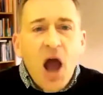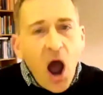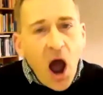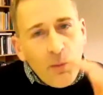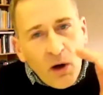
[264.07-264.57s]

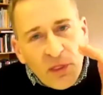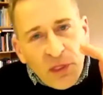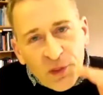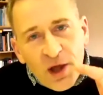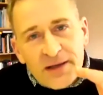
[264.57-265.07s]
I want
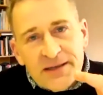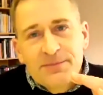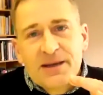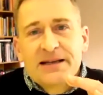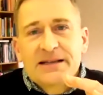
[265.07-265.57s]
30
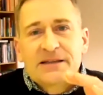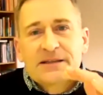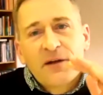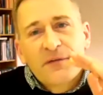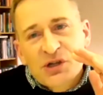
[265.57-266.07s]
meters
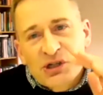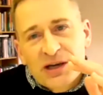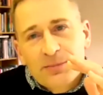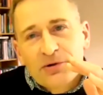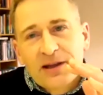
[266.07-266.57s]
of
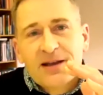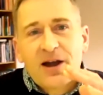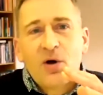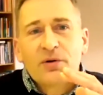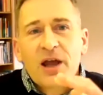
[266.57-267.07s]
shimmering
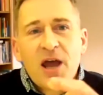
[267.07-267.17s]
gold,